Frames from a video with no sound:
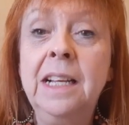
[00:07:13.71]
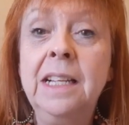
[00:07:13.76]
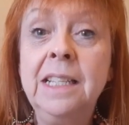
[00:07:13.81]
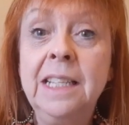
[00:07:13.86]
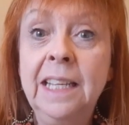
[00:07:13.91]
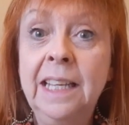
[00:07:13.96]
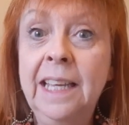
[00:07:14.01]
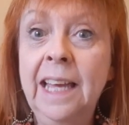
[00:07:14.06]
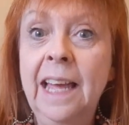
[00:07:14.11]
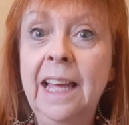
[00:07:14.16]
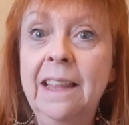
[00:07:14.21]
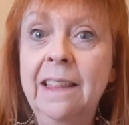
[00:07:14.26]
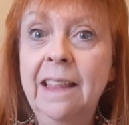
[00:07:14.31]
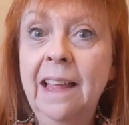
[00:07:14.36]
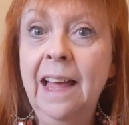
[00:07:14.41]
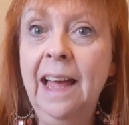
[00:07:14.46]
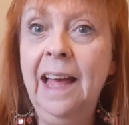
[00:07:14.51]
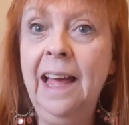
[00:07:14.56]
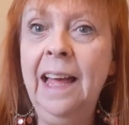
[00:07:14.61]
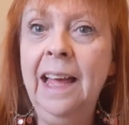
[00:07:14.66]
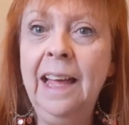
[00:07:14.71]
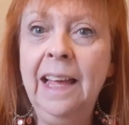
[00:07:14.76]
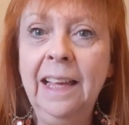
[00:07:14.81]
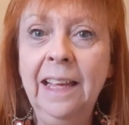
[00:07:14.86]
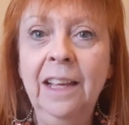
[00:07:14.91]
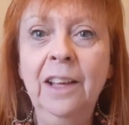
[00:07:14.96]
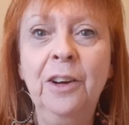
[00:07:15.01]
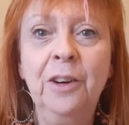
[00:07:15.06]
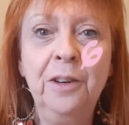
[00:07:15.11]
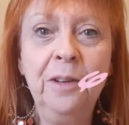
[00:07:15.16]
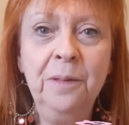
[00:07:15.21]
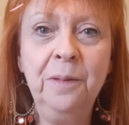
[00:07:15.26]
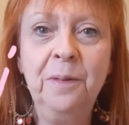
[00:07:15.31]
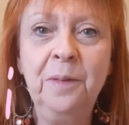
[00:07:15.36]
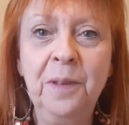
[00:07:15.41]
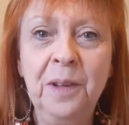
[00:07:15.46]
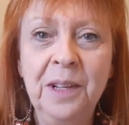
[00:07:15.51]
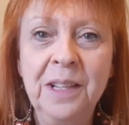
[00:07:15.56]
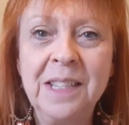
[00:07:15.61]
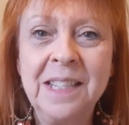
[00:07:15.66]
to get the hang of
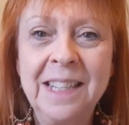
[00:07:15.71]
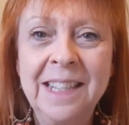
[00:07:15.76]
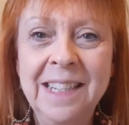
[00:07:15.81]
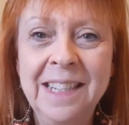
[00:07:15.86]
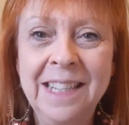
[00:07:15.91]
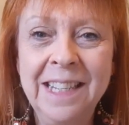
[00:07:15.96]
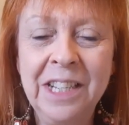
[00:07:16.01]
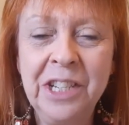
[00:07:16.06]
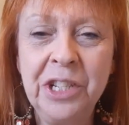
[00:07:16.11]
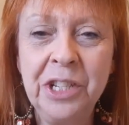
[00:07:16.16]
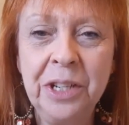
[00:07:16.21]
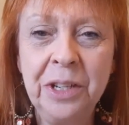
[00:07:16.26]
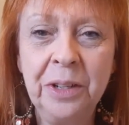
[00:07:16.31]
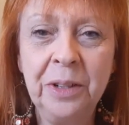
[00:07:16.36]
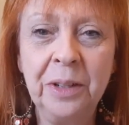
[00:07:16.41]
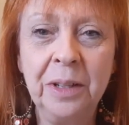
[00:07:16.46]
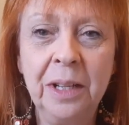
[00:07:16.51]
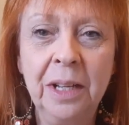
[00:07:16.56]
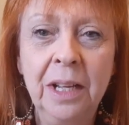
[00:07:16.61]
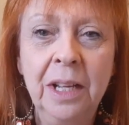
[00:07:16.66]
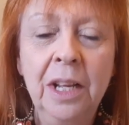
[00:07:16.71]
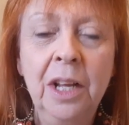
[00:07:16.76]
first conditional.